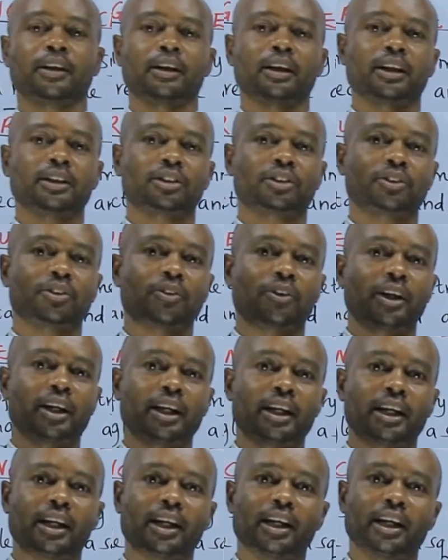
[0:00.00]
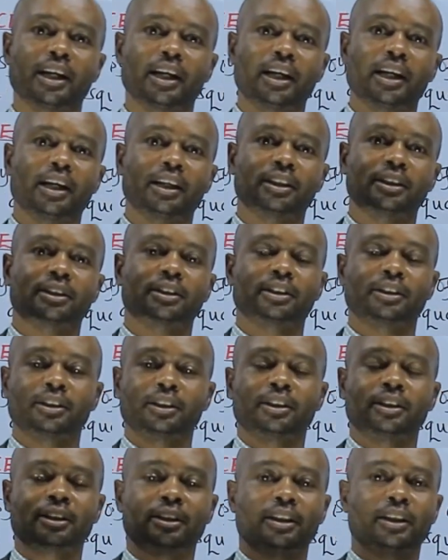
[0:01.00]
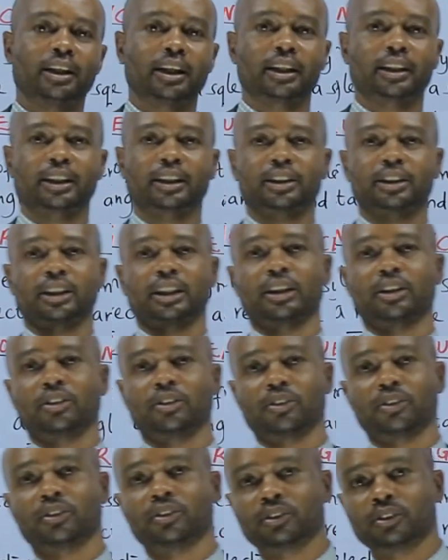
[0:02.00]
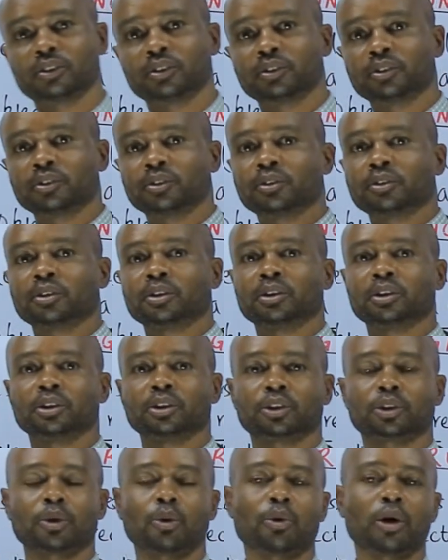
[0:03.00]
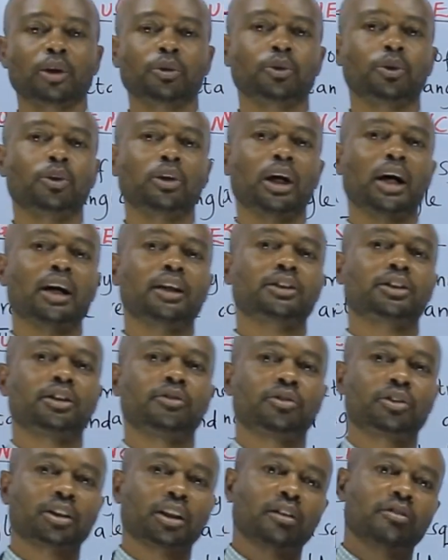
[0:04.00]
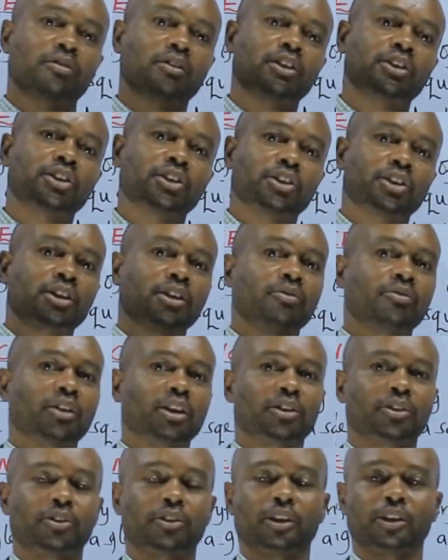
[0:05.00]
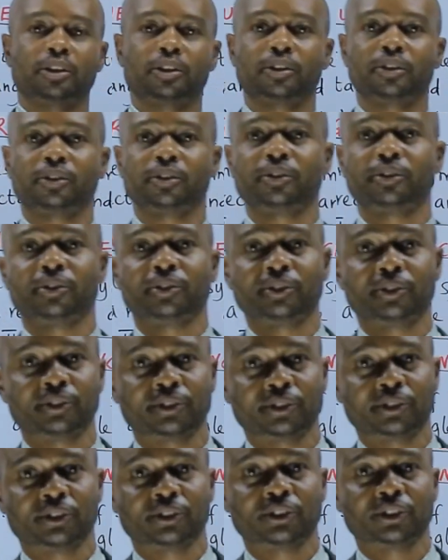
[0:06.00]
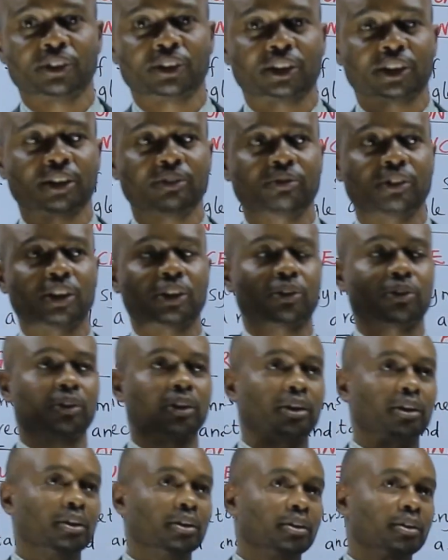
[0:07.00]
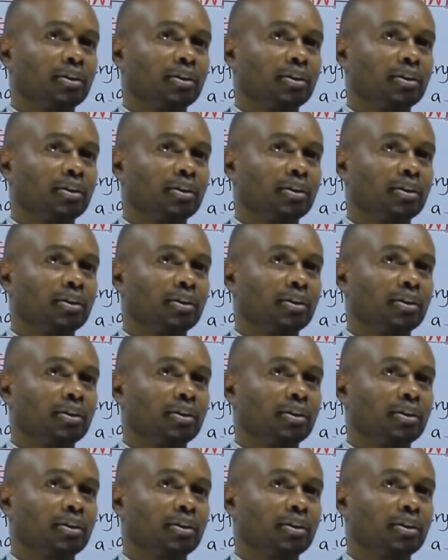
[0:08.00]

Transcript: a square and a rectangle. So one would ask himself, what is symmetry? Symmetry.